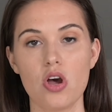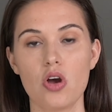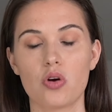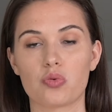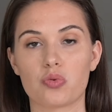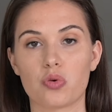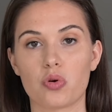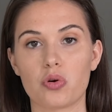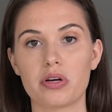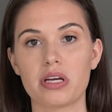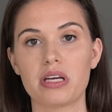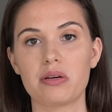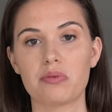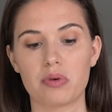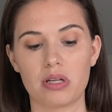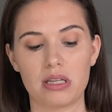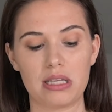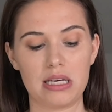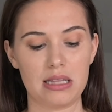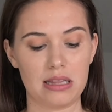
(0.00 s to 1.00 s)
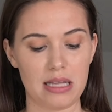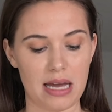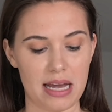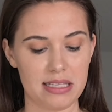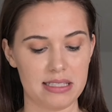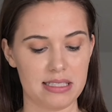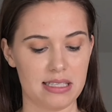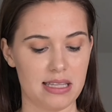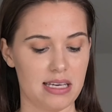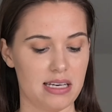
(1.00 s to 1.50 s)
Rory really
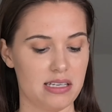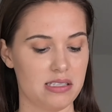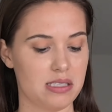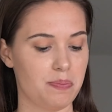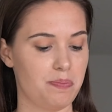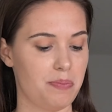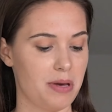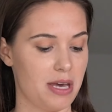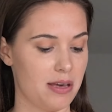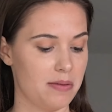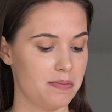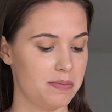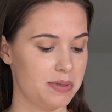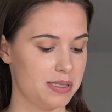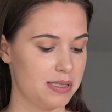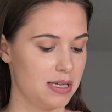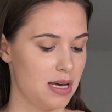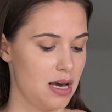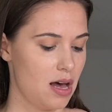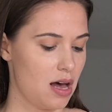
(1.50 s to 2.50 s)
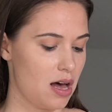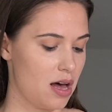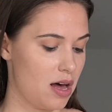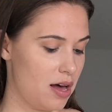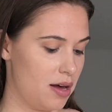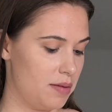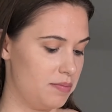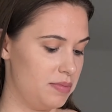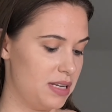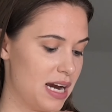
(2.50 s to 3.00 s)
liked these bibs,
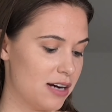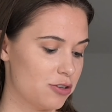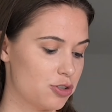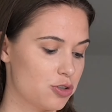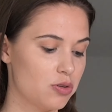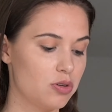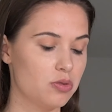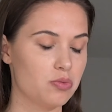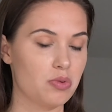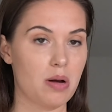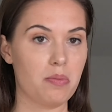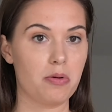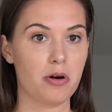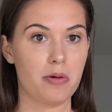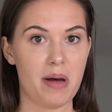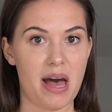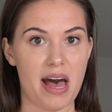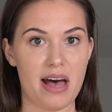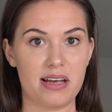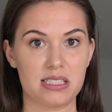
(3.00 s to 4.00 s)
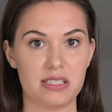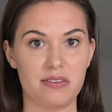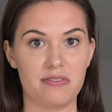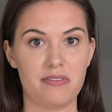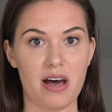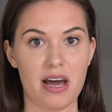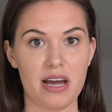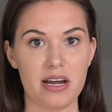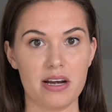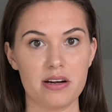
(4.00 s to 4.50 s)
natural rubber
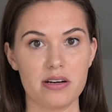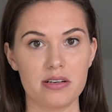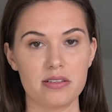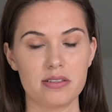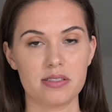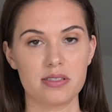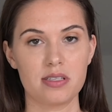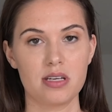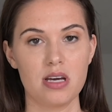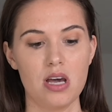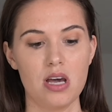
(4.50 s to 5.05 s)
pacifiers.